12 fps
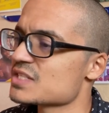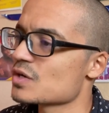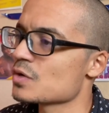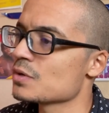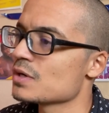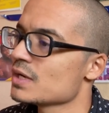
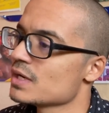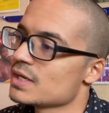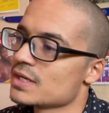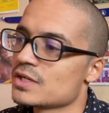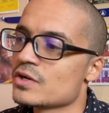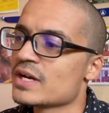So,
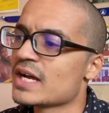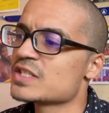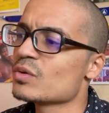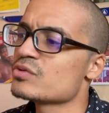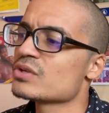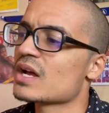you know, you gotta
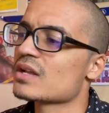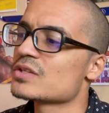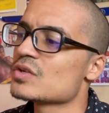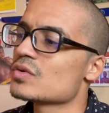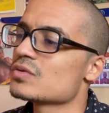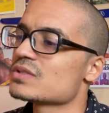do what you gotta
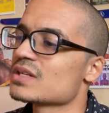do